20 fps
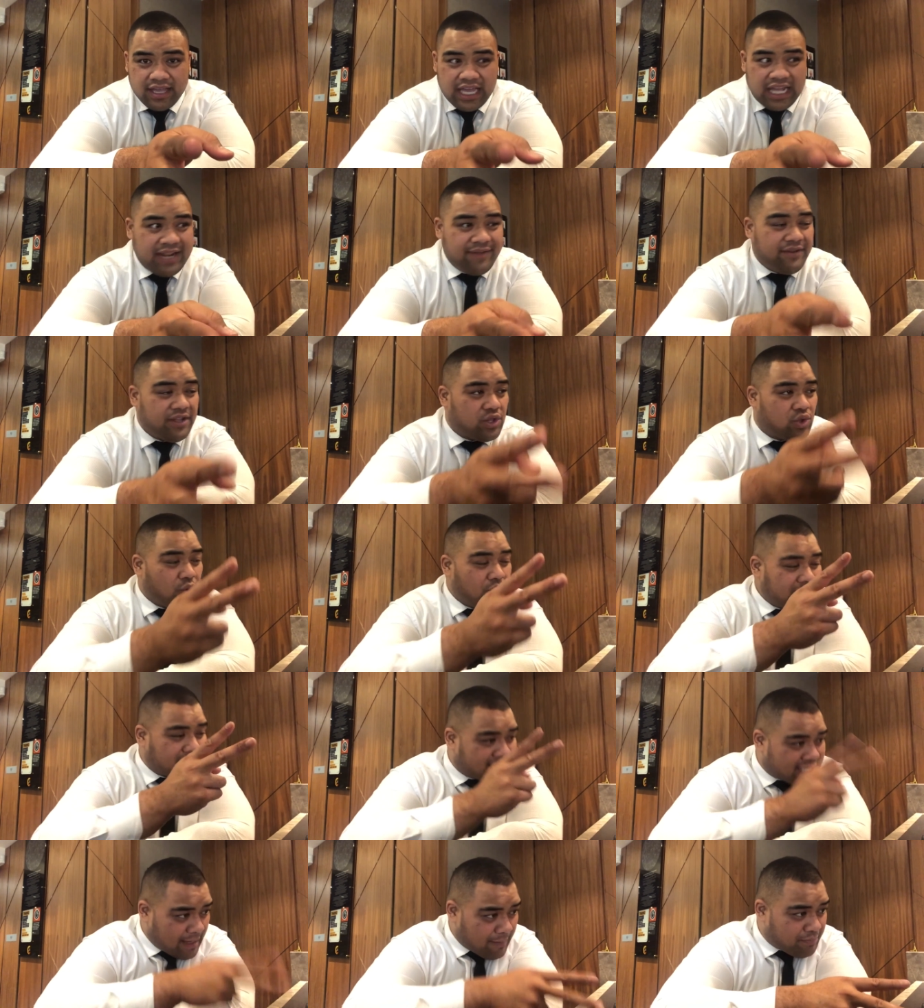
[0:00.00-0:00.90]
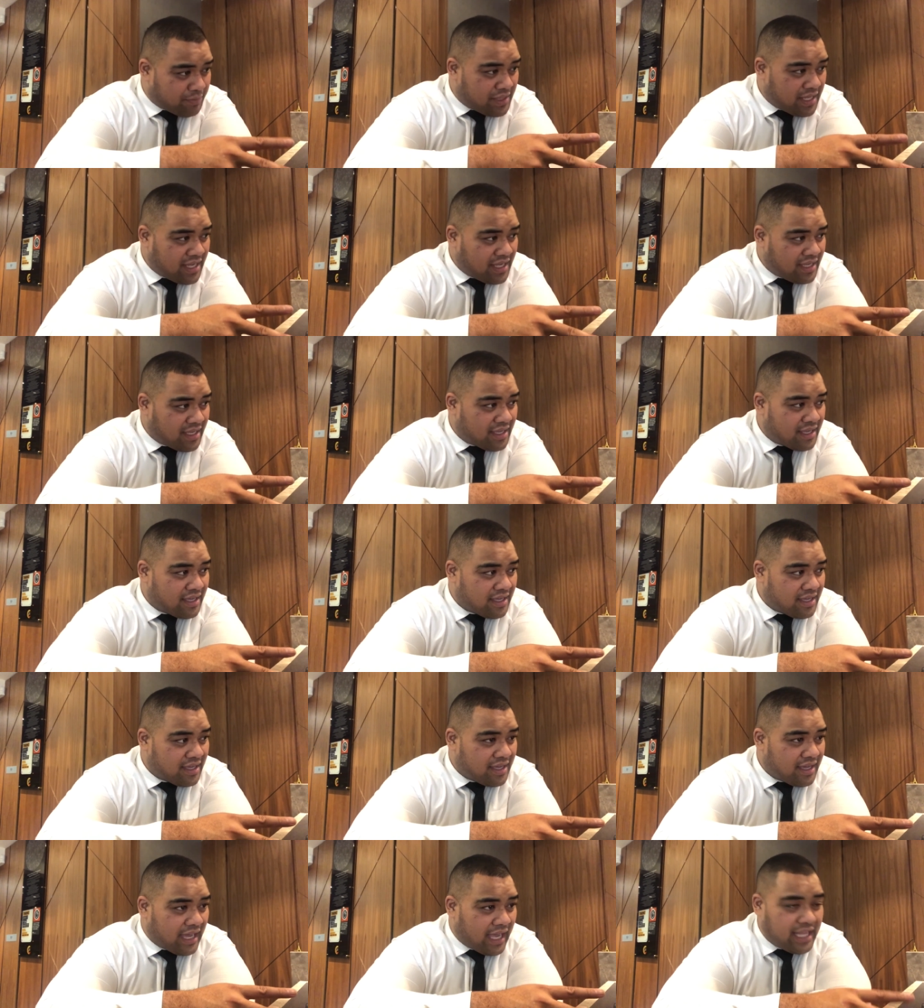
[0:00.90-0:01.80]
And if you're doing something
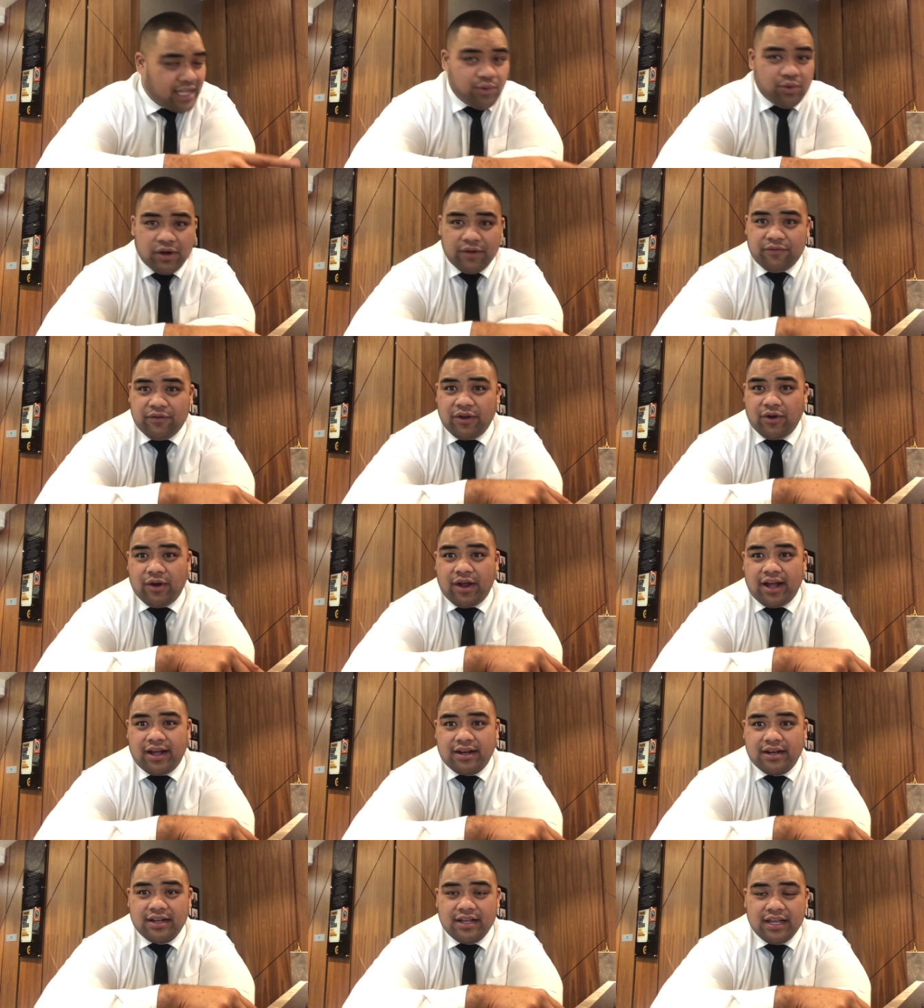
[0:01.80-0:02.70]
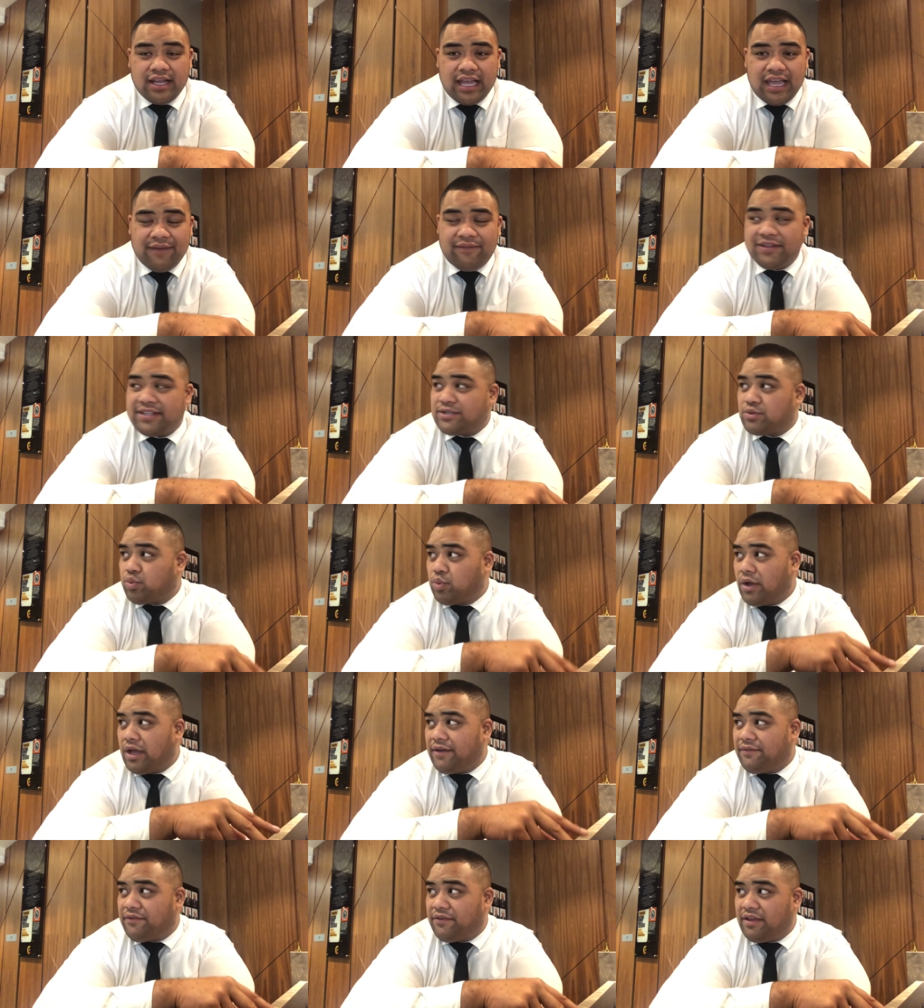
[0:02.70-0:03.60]
and you want to figure out if it's
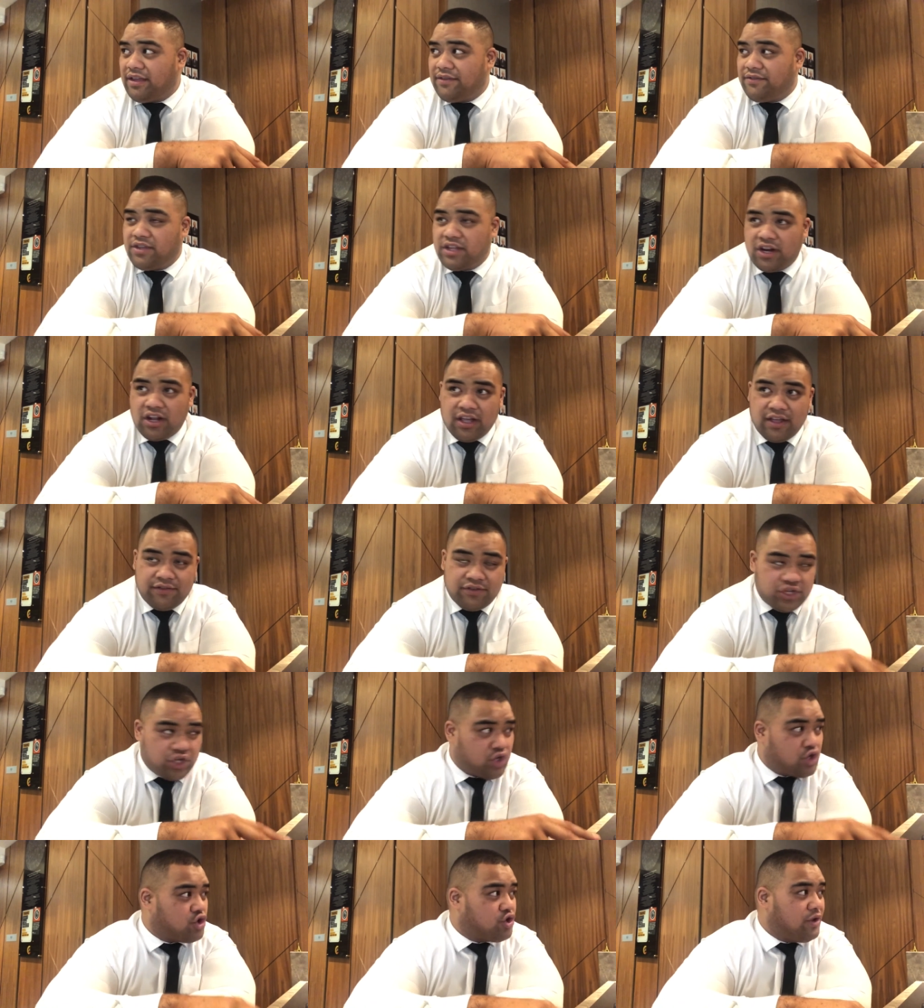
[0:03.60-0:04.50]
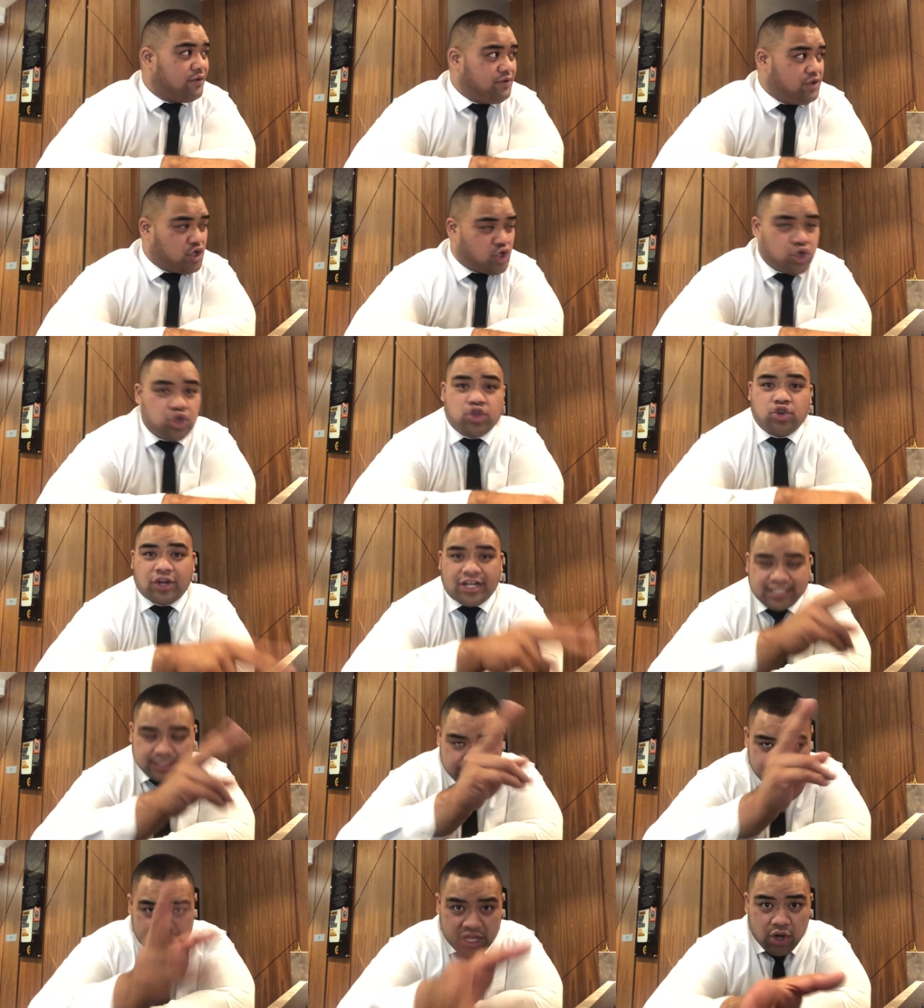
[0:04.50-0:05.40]
if you know if you if you should try
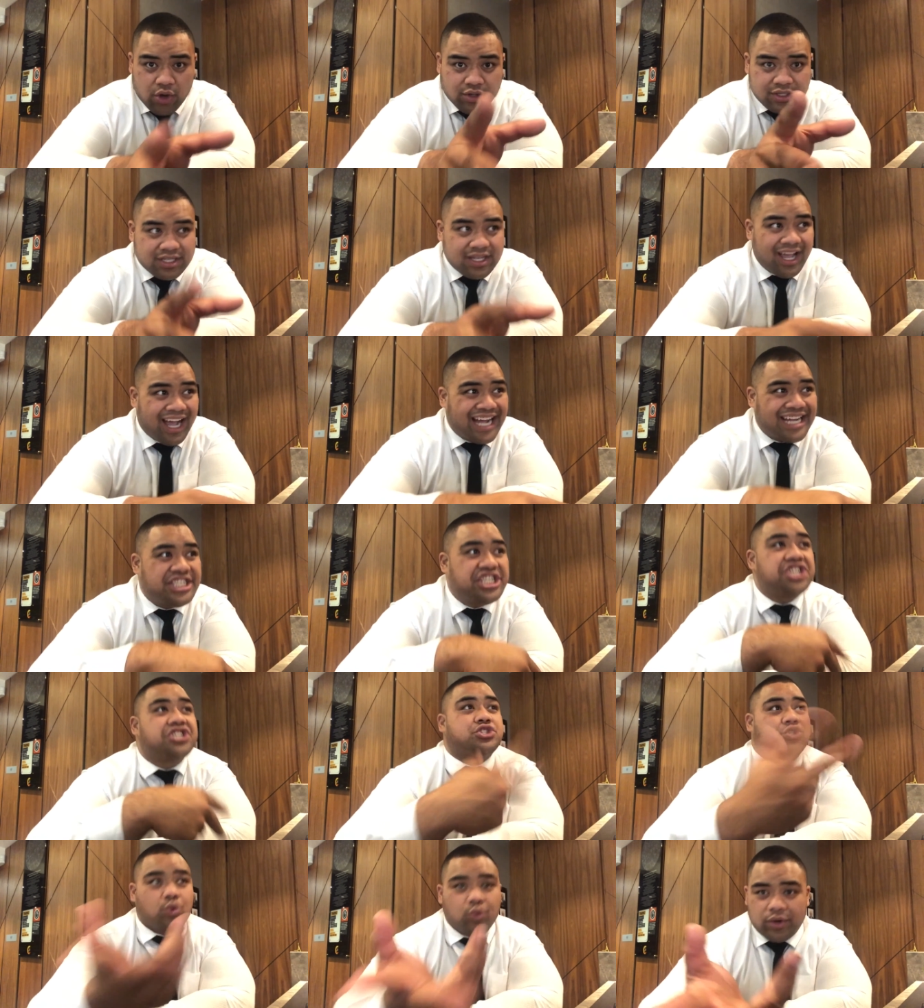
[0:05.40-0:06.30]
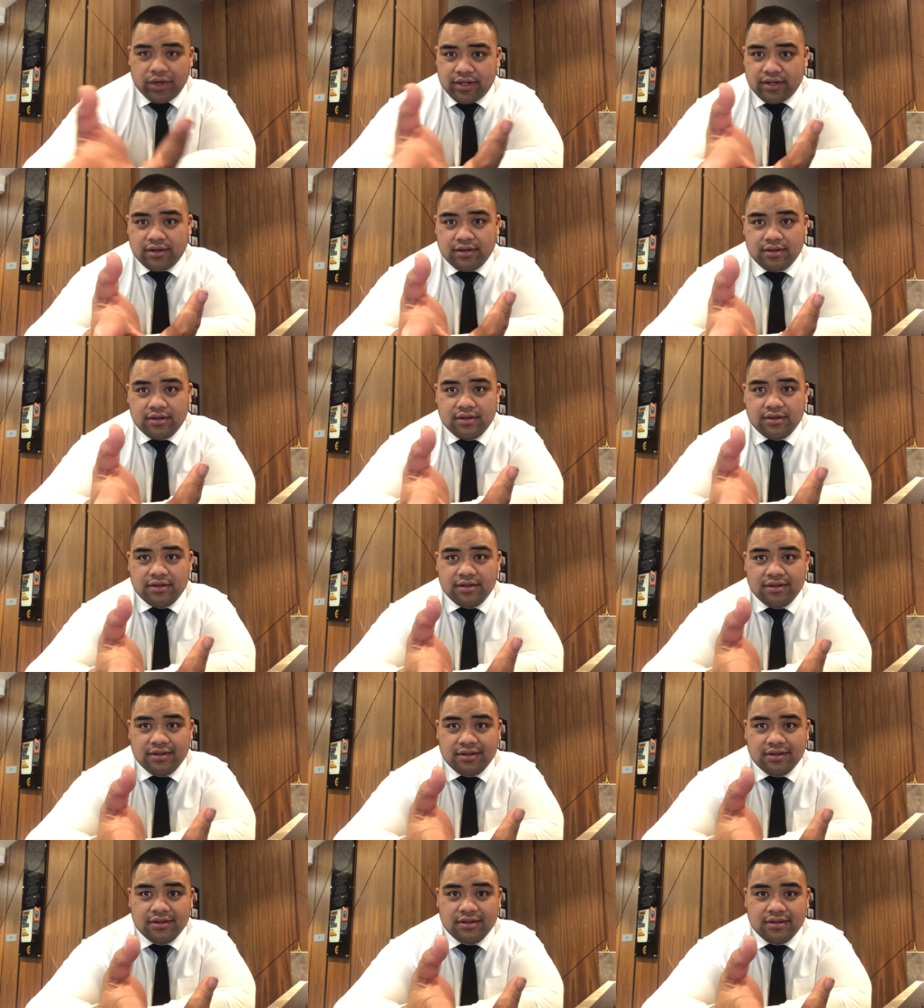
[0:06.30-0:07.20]
something else, just do
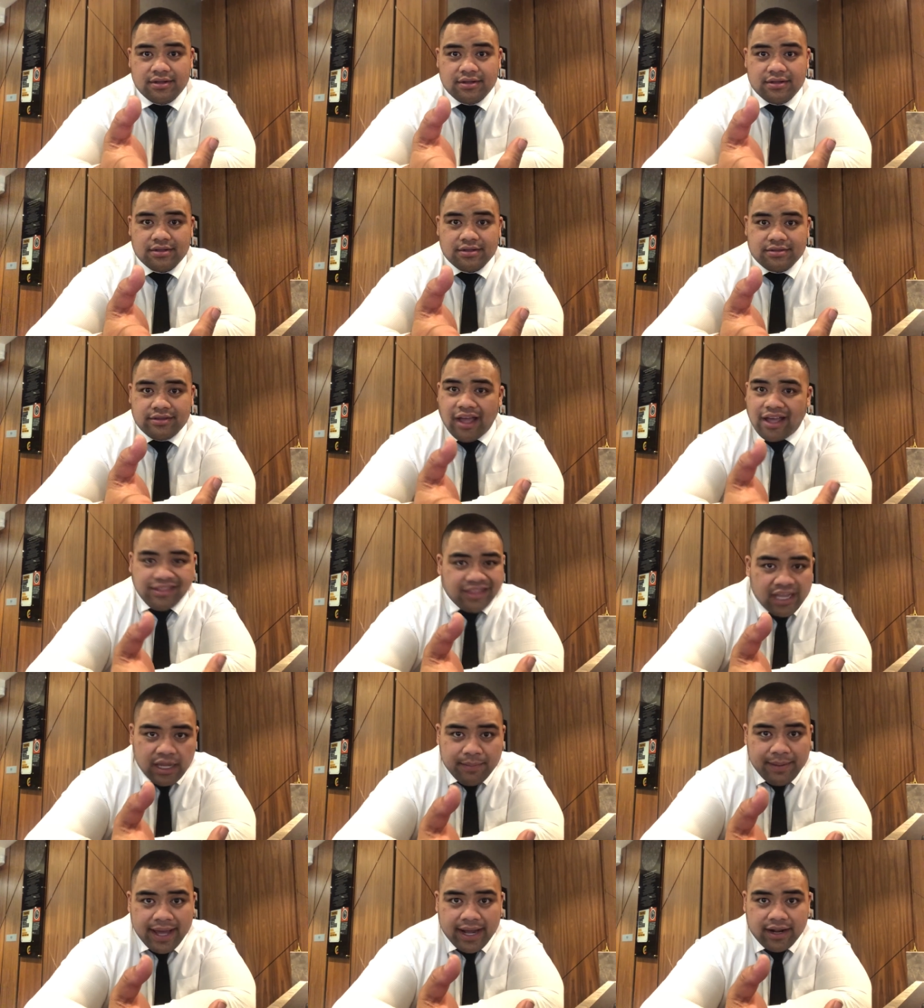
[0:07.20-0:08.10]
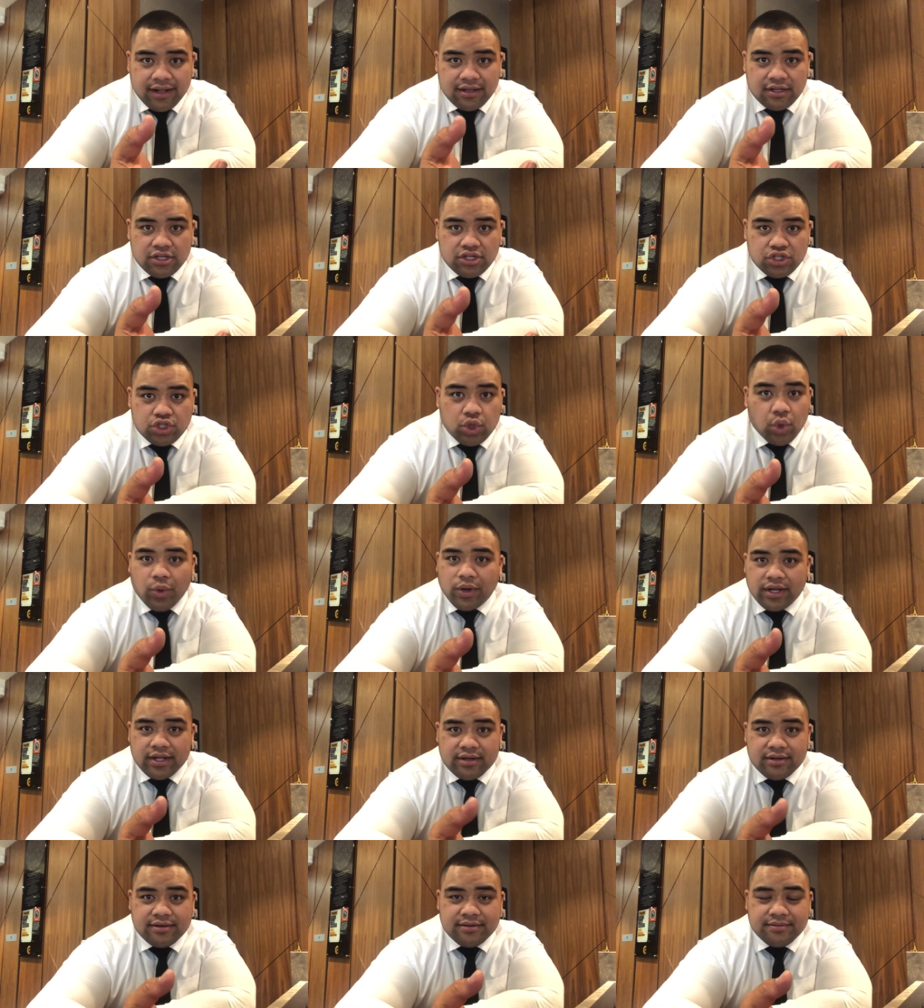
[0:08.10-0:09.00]
it. Don't think about it. Do
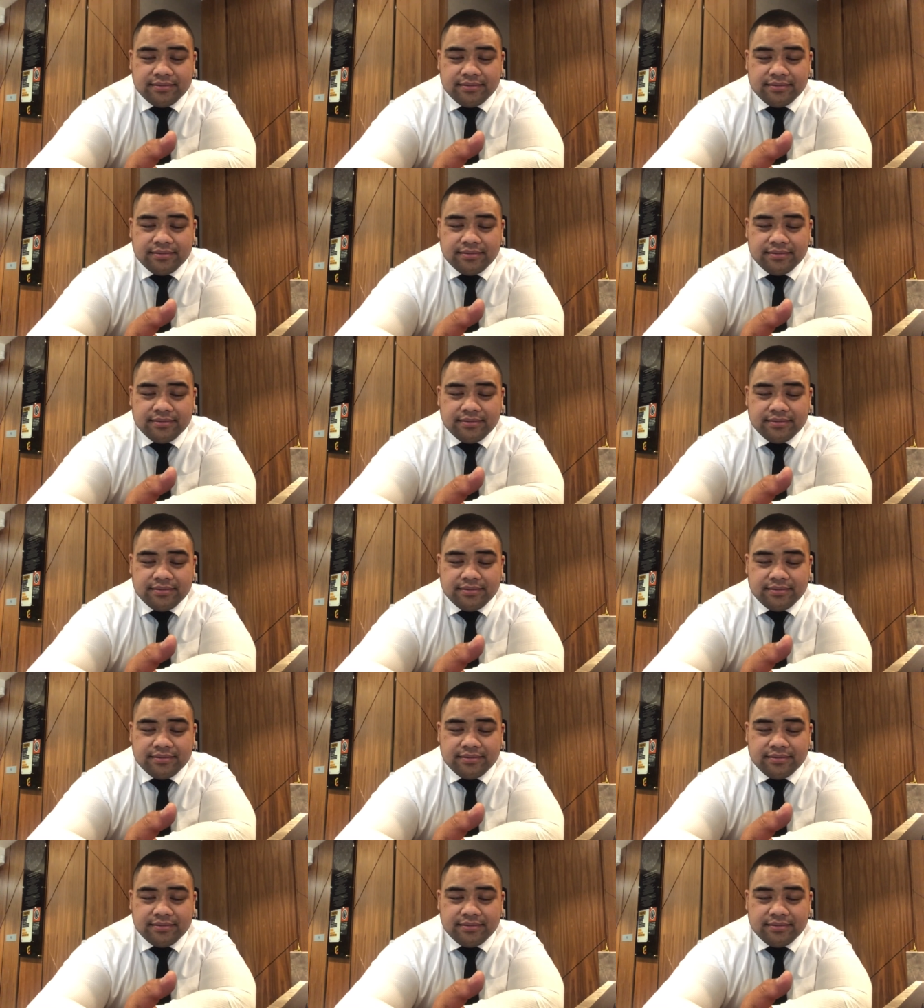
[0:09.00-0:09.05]
it.